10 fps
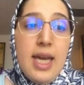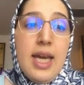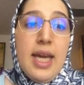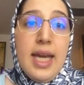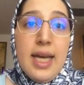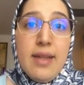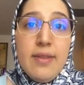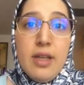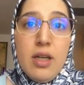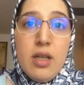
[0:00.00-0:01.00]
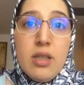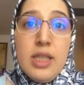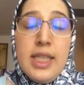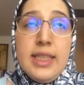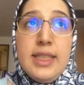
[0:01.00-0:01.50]
And
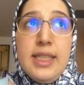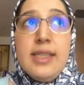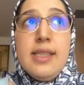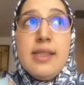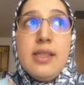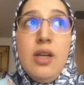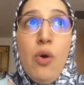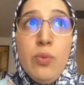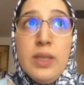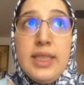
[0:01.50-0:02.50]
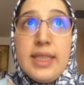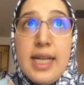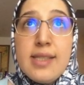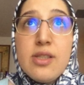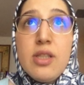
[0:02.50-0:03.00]
this is the only
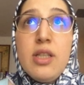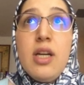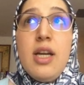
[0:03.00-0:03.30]
tester